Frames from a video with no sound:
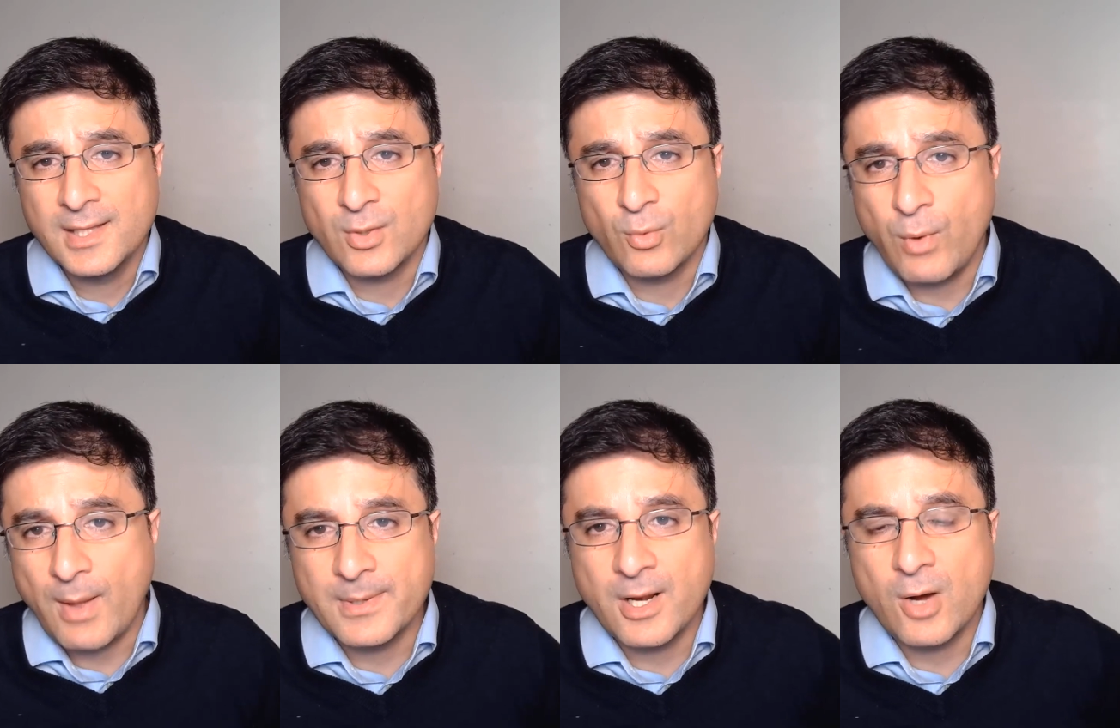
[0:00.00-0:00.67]
The
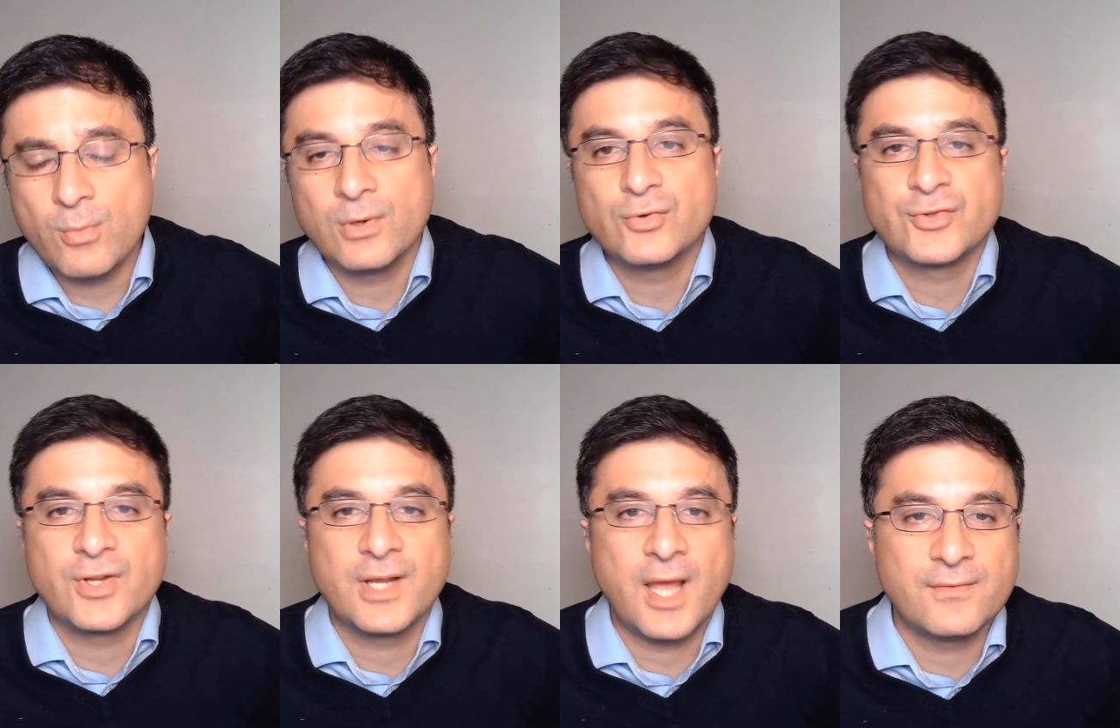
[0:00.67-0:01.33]
webinar will
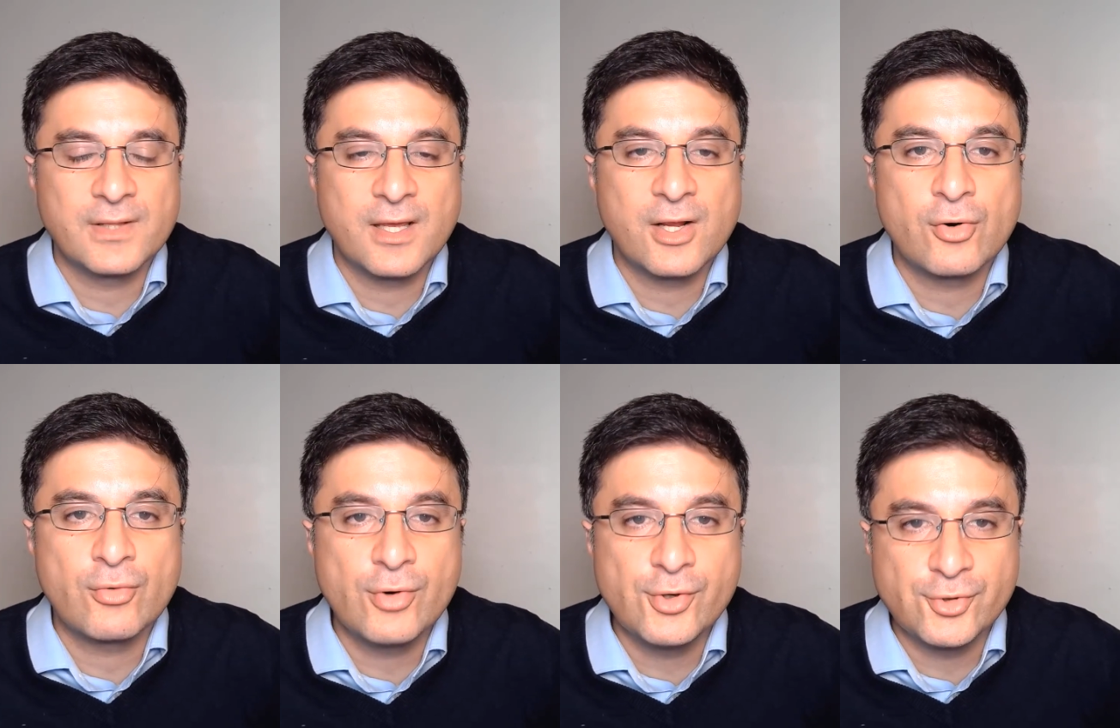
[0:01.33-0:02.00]
also cover the
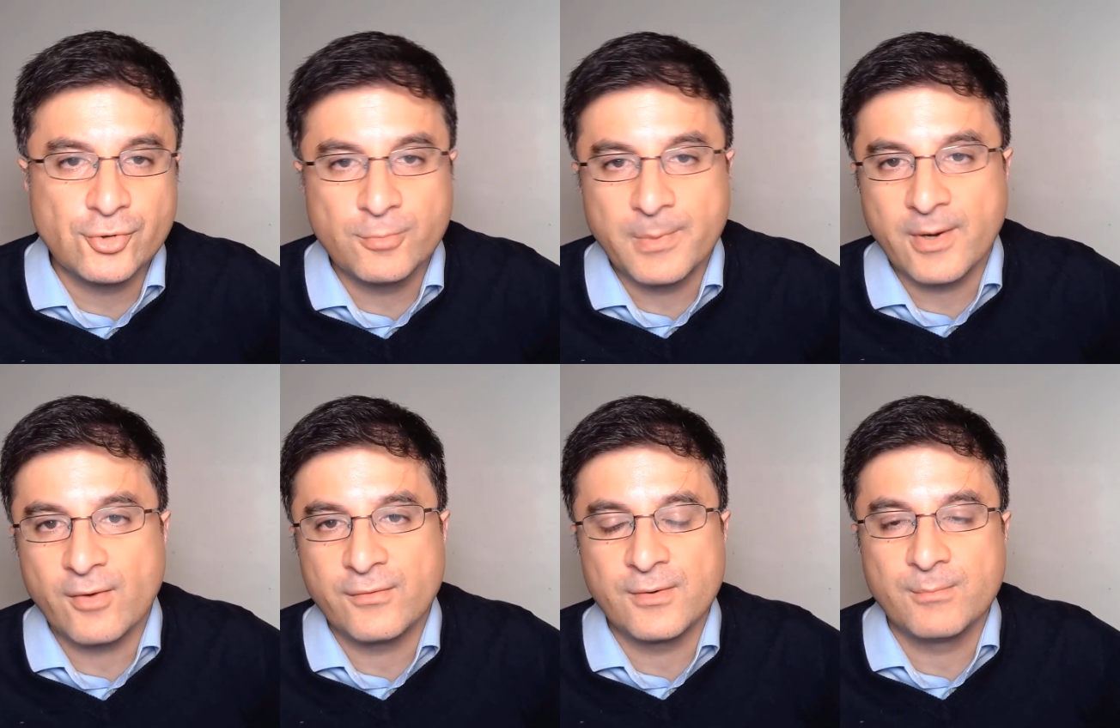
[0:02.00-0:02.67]
crucial but
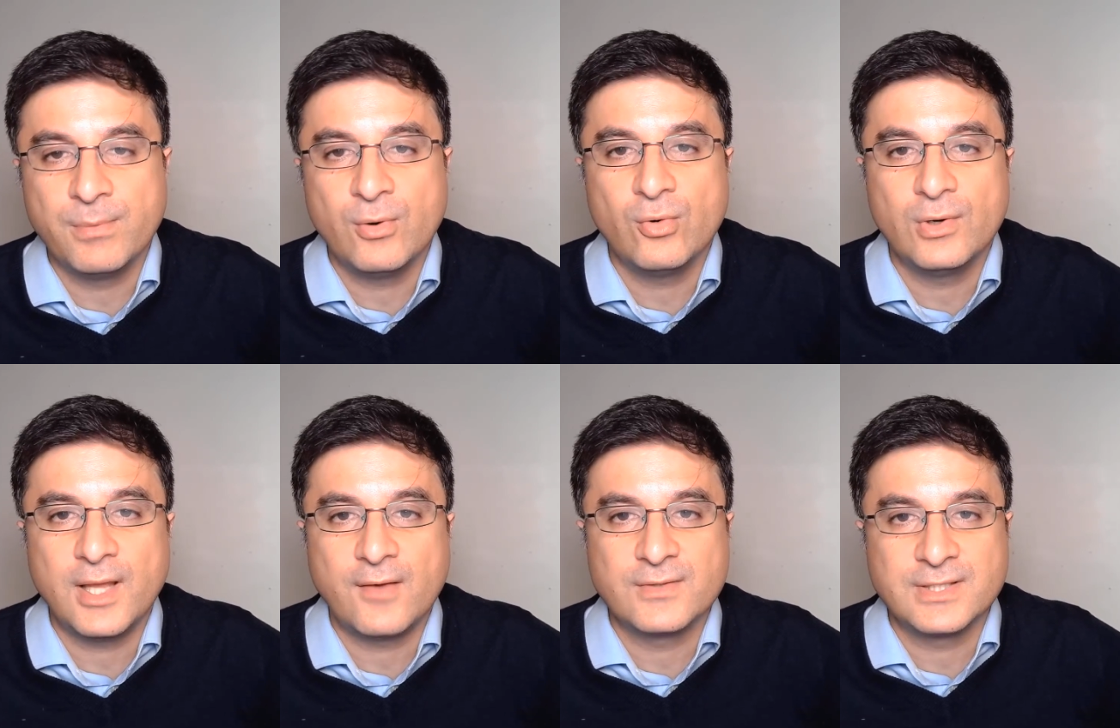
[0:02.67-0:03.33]
often
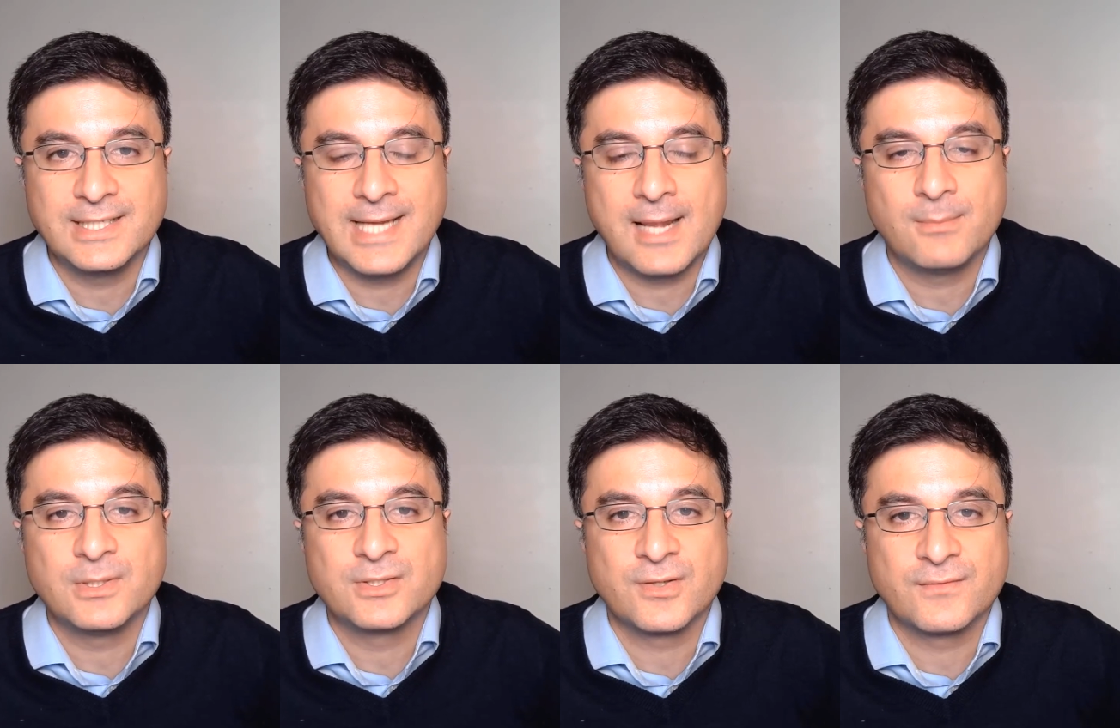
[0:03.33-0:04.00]
poorly overseen
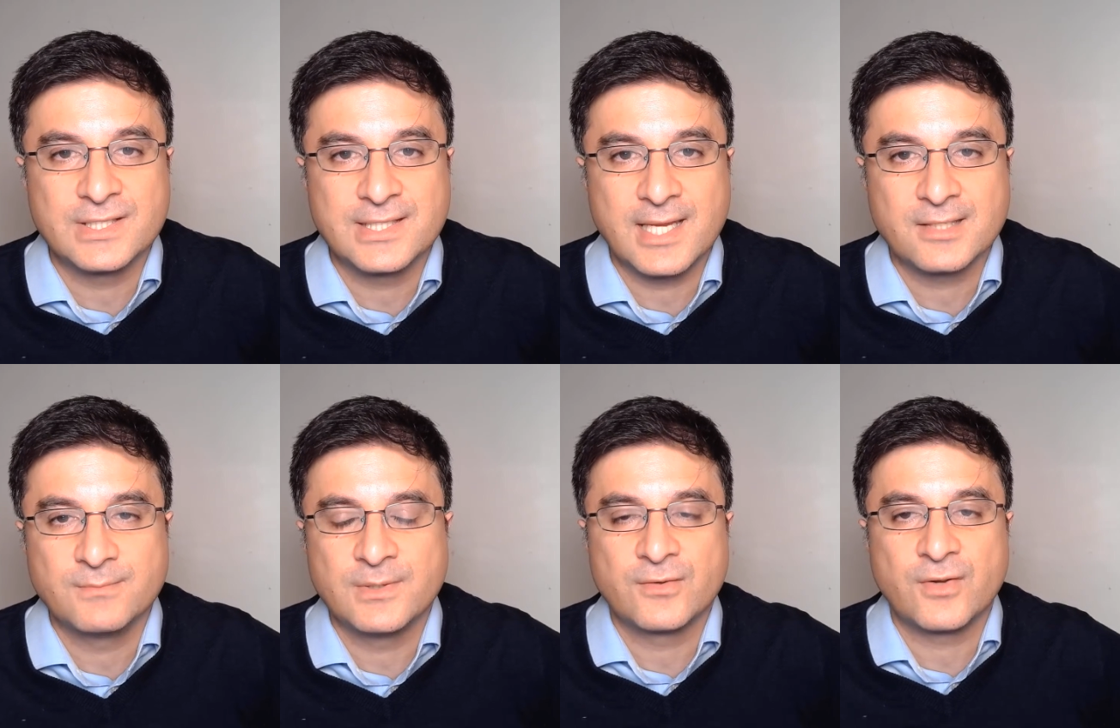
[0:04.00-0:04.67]
elements of
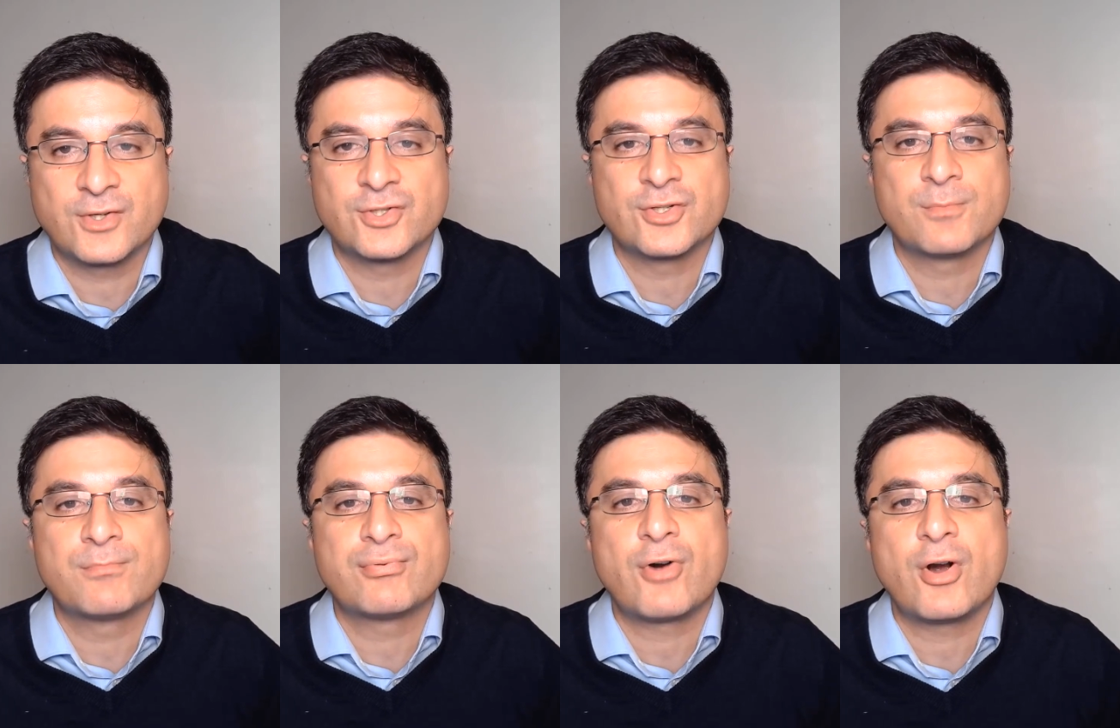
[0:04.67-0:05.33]
assessment, such as
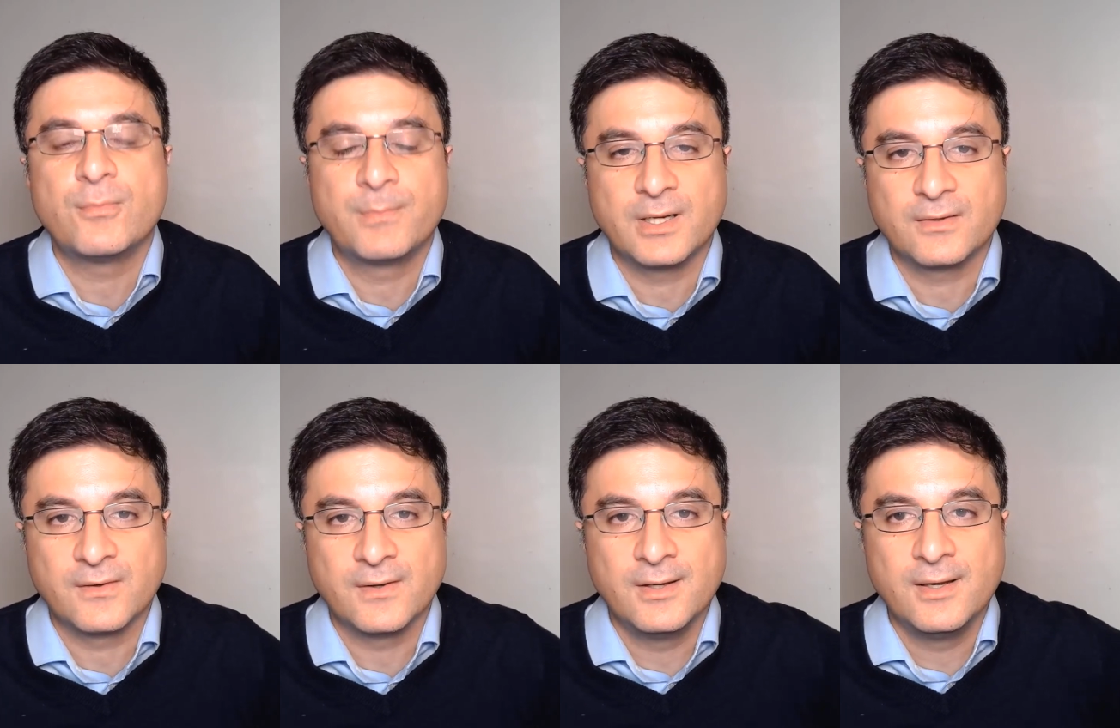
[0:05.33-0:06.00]

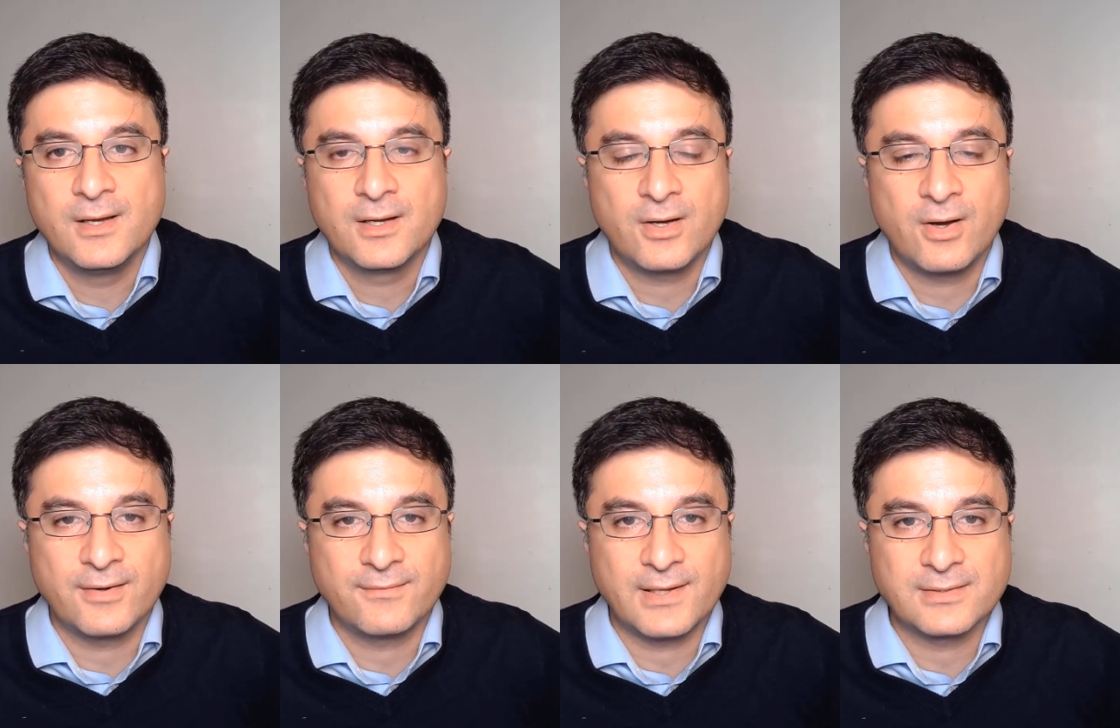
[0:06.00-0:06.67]
appropriate
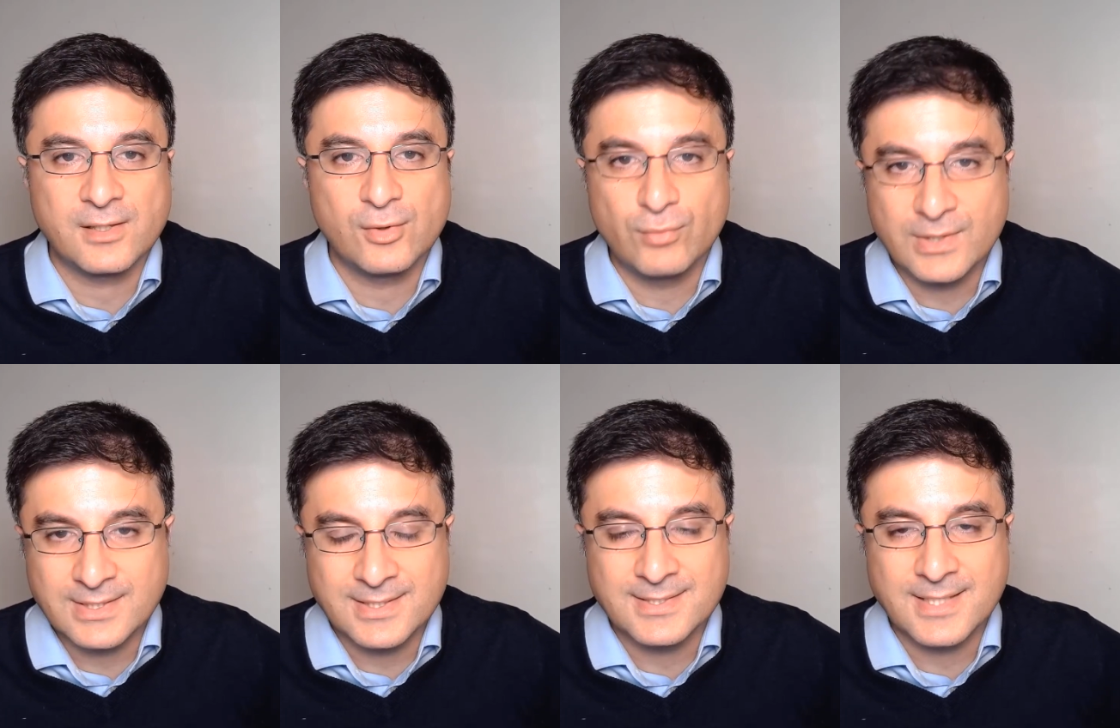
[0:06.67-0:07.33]
cardiovascular
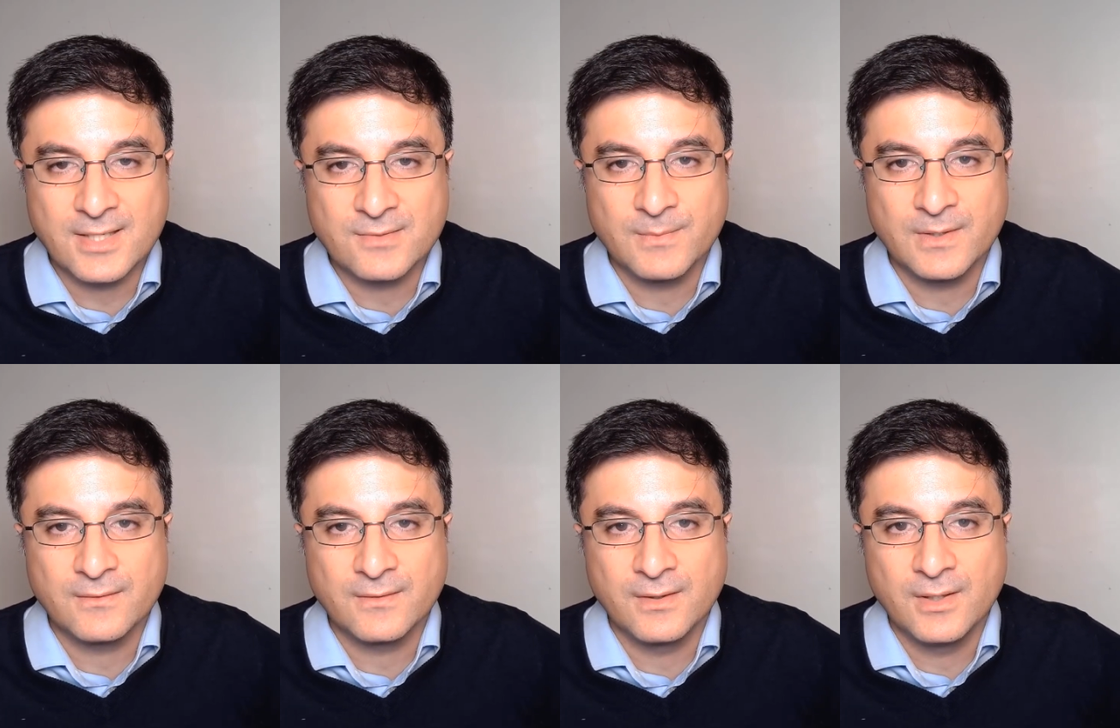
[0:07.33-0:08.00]
risk
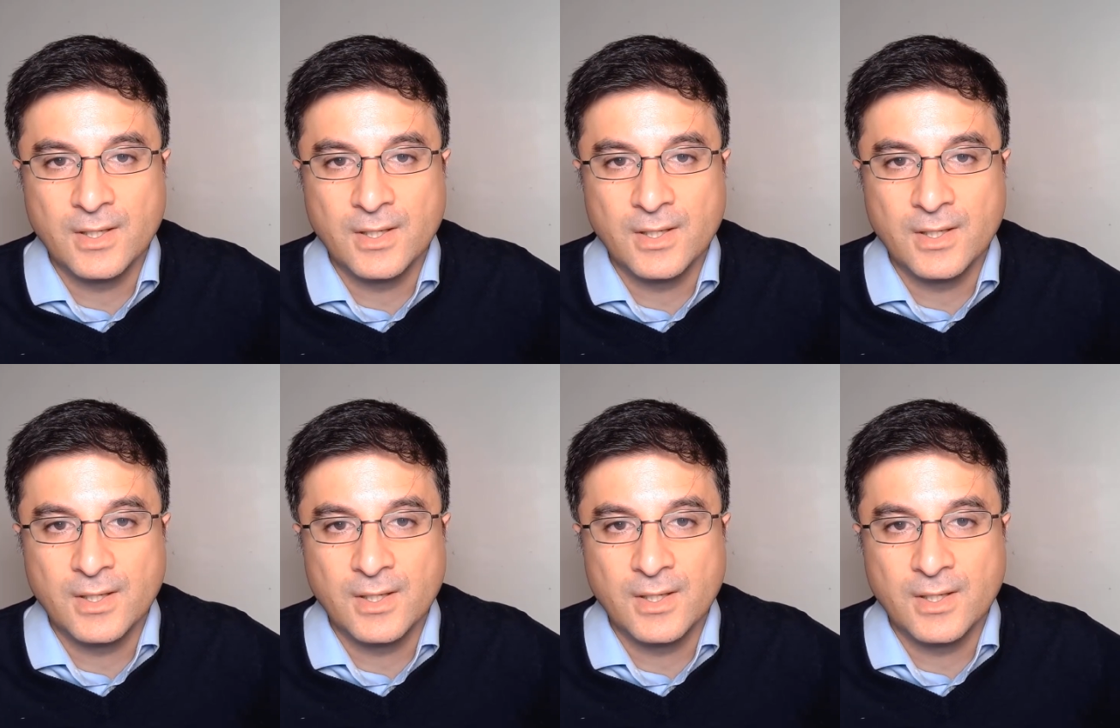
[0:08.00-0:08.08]
assessment.